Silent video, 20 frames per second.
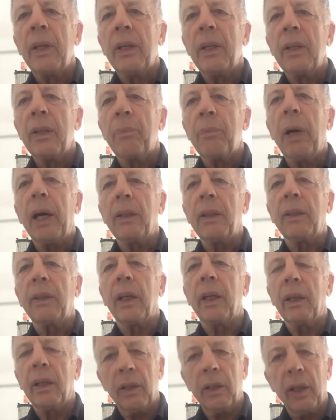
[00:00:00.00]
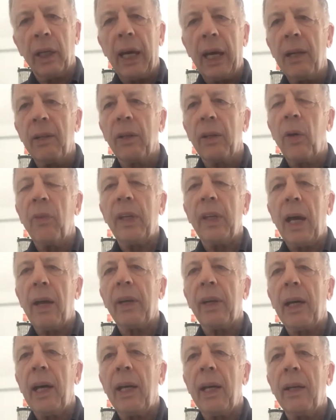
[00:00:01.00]
But again, on the
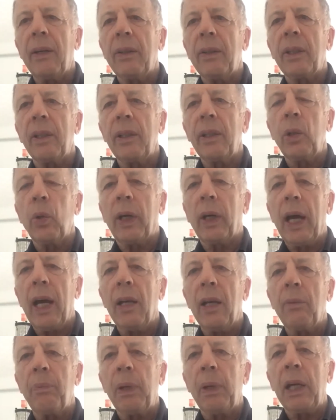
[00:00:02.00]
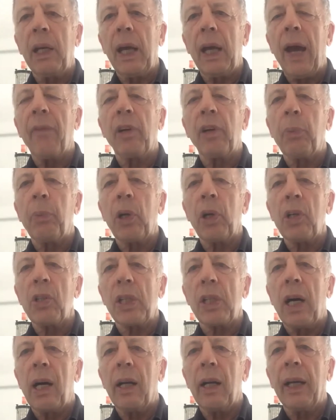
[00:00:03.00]
other hand, you can't be everybody's
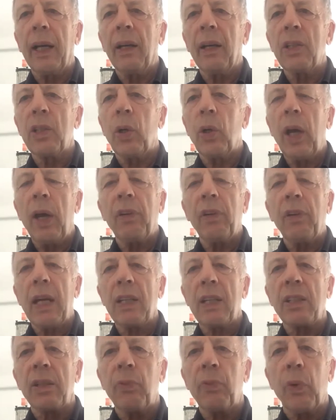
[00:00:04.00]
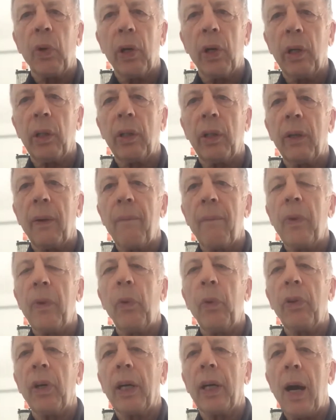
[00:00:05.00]
darling. So if it doesn't work
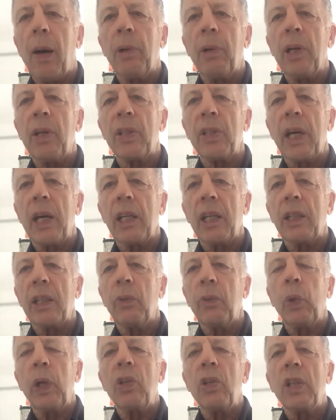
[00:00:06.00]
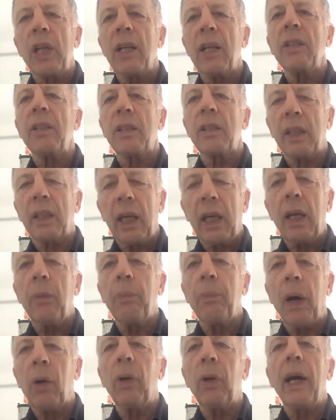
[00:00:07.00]
with the carbonization, we just keep
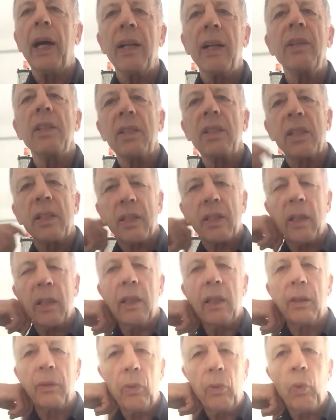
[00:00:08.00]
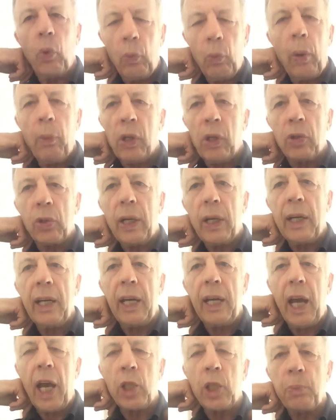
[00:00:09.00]
our hands. We will
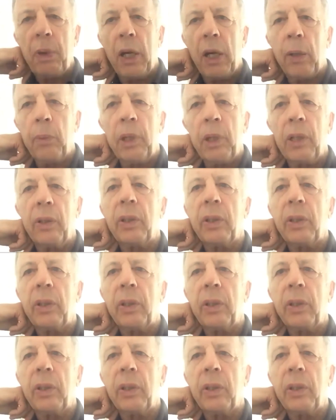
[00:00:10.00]
try, experiment.